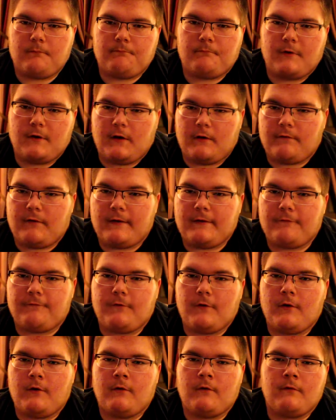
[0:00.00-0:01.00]
But I've had the
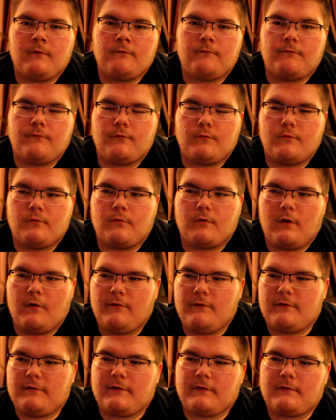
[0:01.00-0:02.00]
phone for
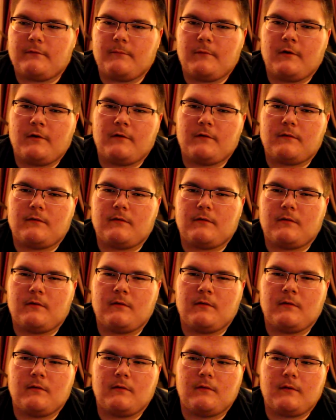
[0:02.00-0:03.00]
over 6 months,
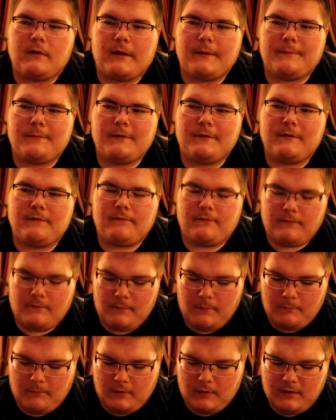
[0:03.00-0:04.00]
I believe. If I
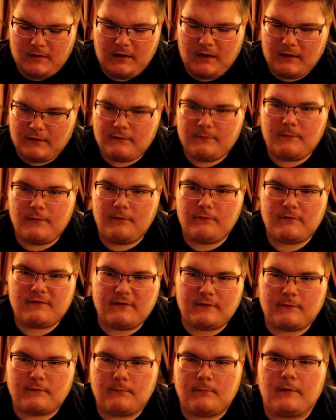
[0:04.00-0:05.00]
remember right, yeah, it's been over
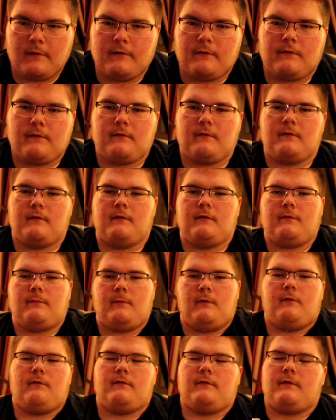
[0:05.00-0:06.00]
6 months. It's
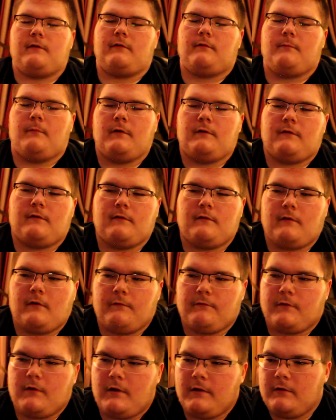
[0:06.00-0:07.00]
been over 6 months since
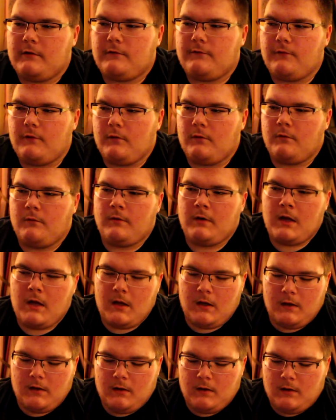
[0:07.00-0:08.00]
I've gotten this phone.
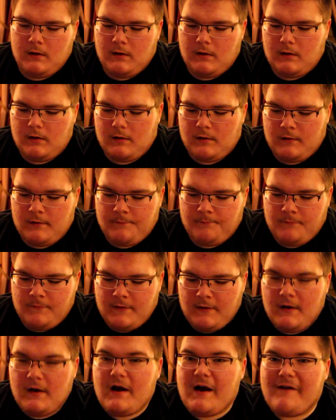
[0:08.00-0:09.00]

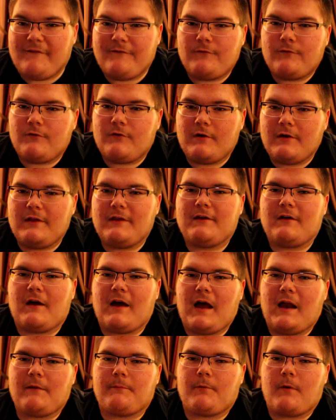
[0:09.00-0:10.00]
I've really not
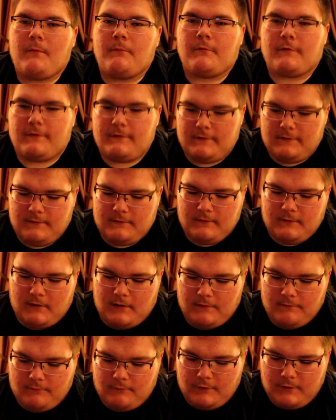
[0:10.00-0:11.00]
had a problem with it.
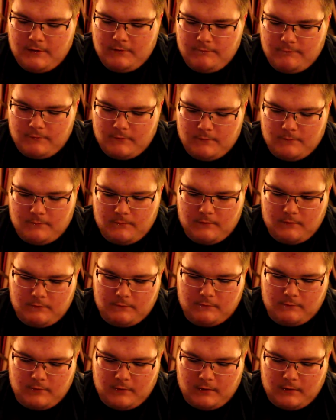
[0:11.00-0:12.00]
I've ran from the
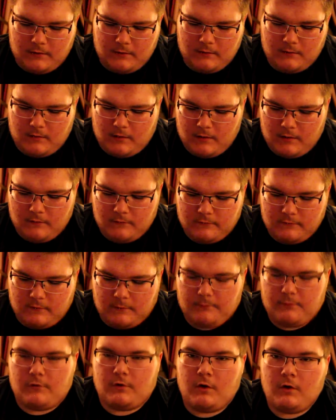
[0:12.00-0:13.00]
original iOS
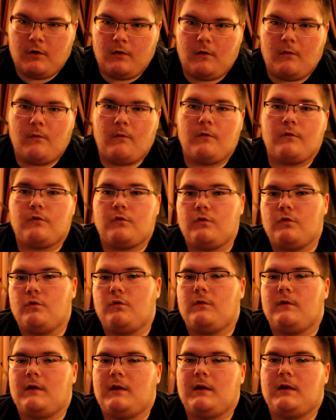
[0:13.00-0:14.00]
9.0
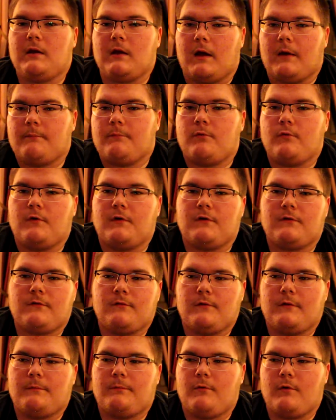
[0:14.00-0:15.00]
to the
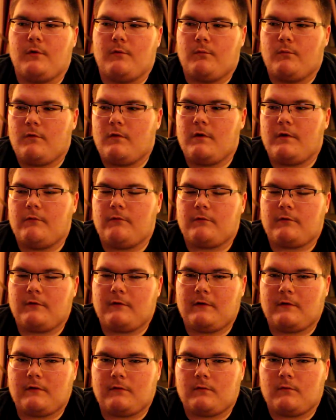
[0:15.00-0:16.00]
9.3.1, which
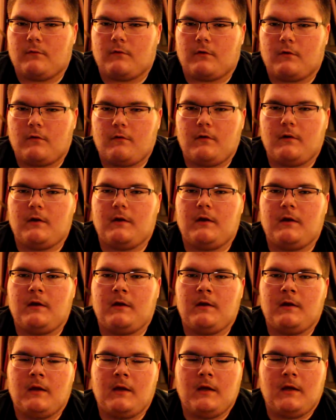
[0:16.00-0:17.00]
it is on
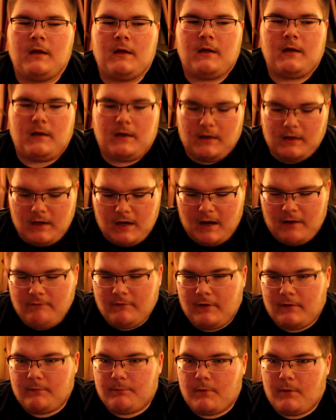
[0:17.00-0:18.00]
currently, and I
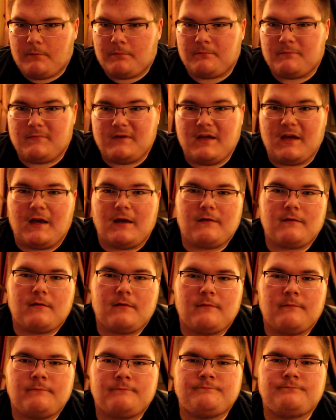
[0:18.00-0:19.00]
haven't had a problem yet.
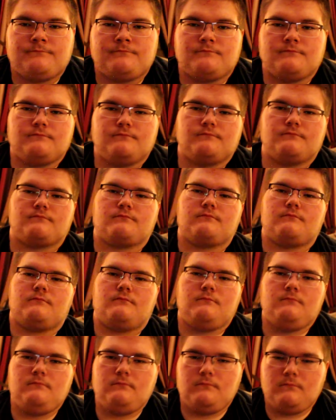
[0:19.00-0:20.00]

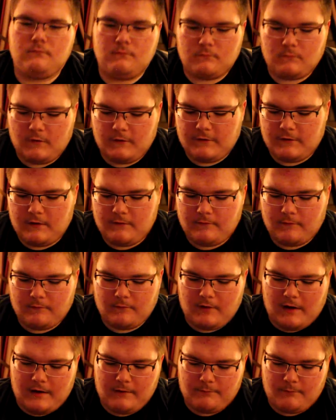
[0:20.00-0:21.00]
The only thing I've
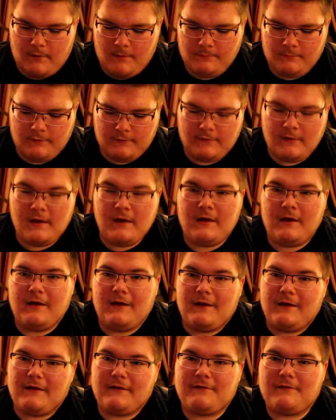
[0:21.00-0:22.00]
ever had a problem with
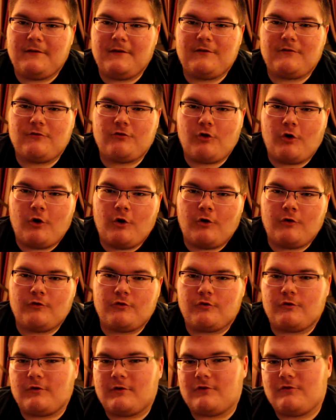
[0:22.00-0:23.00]
is the
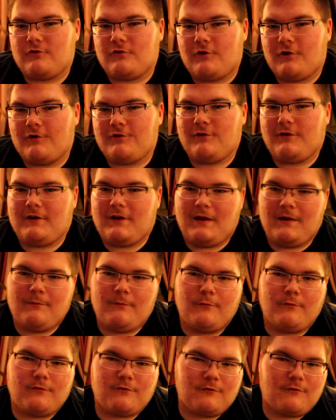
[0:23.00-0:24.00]
charger. The charging
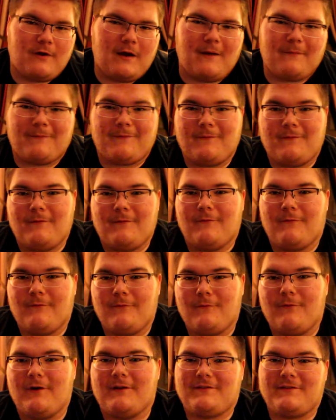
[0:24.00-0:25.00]
cable is crap.
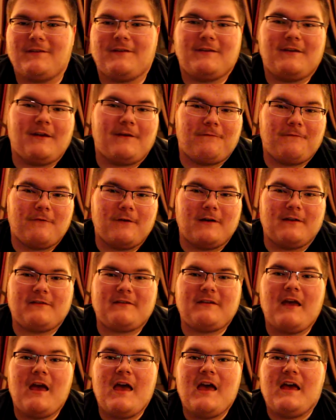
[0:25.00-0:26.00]
What's the
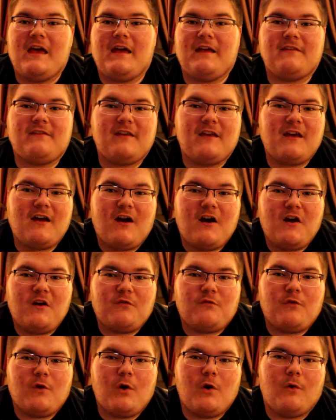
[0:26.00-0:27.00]
difference? It's an
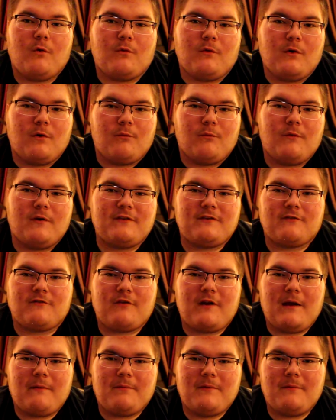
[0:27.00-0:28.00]
iPhone. What's
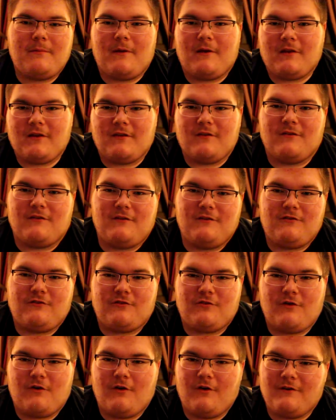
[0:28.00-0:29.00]
crappy about it? The
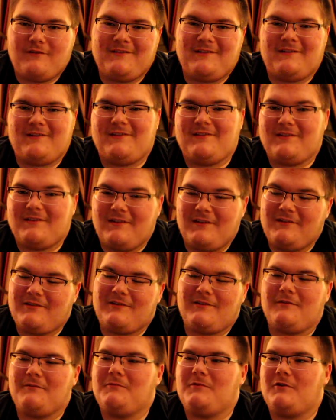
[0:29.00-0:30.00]
charging
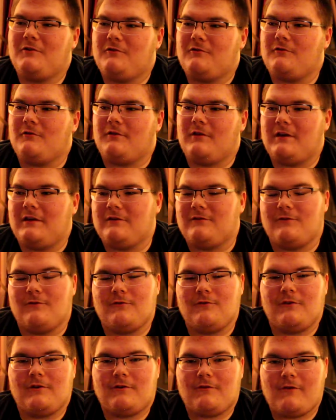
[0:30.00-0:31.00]
system it's
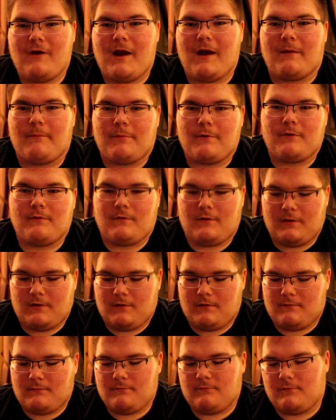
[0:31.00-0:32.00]
usually crap
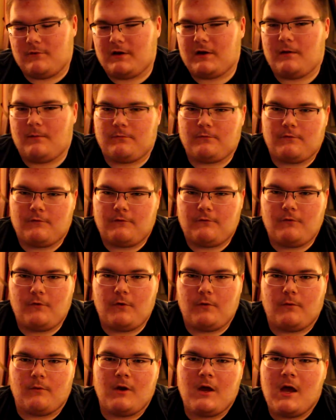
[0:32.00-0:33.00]
when it comes with the
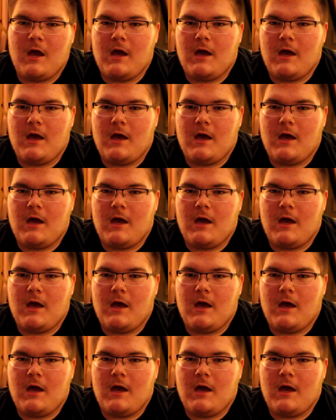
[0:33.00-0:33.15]
phone.